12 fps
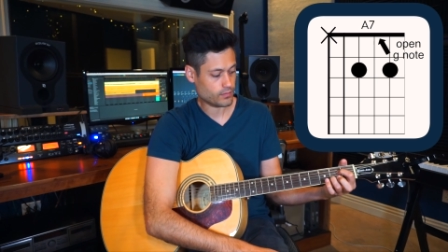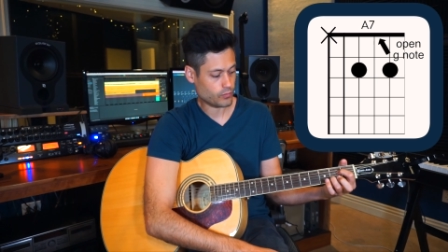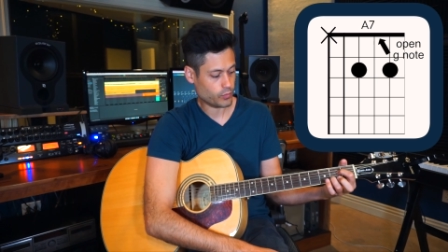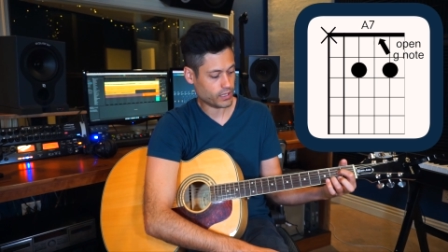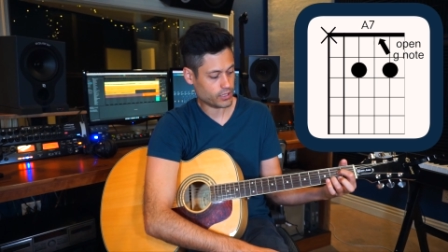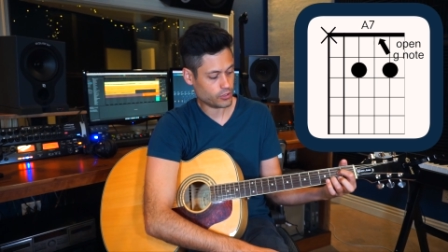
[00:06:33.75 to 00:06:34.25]

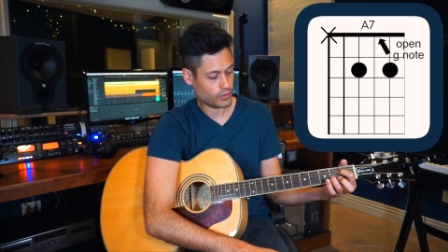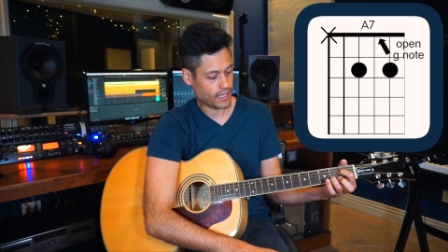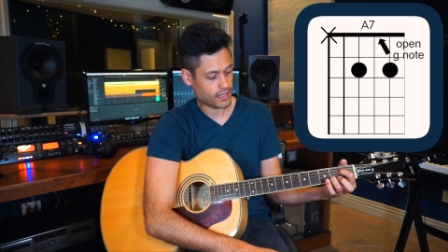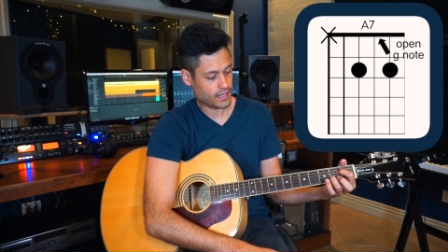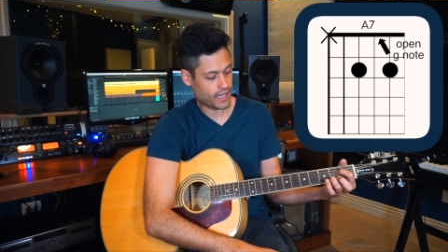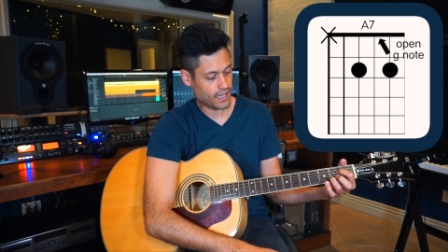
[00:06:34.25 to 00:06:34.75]
We could do it
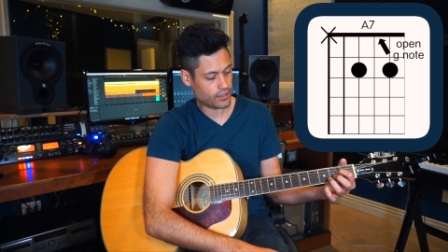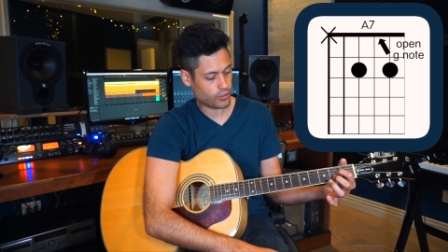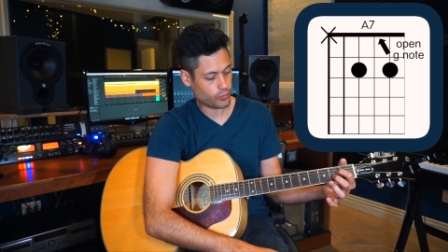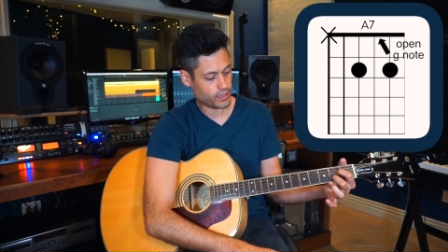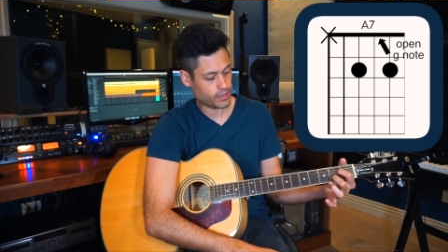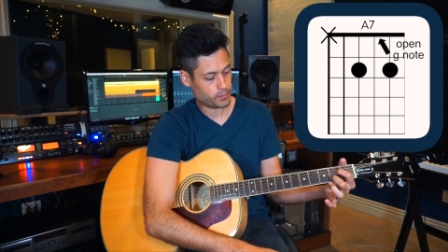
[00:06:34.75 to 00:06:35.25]
like that, or
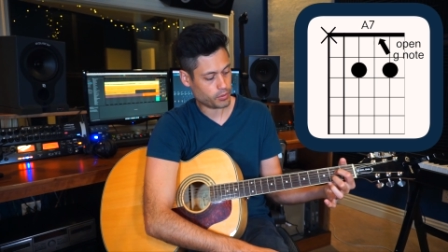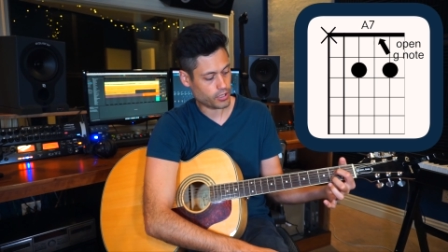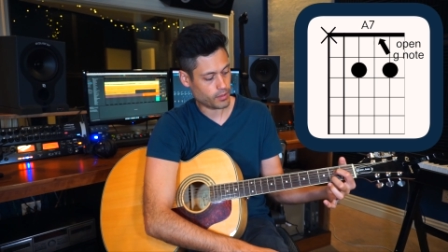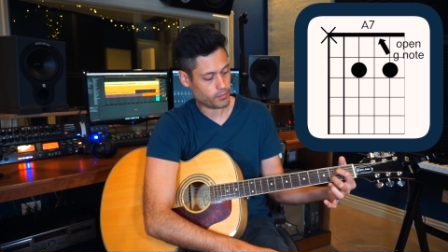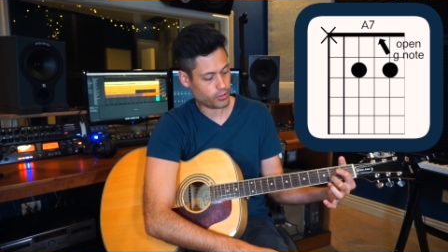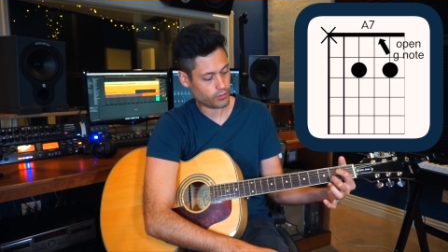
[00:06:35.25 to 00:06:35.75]
we could put
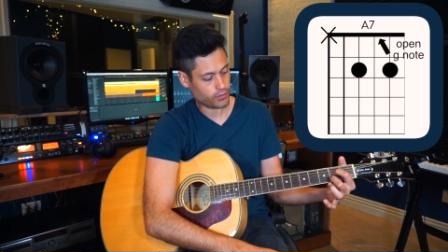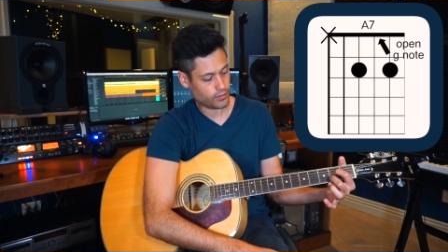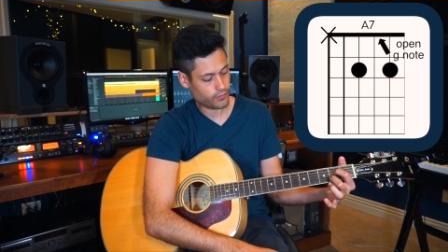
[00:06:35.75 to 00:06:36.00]
our middle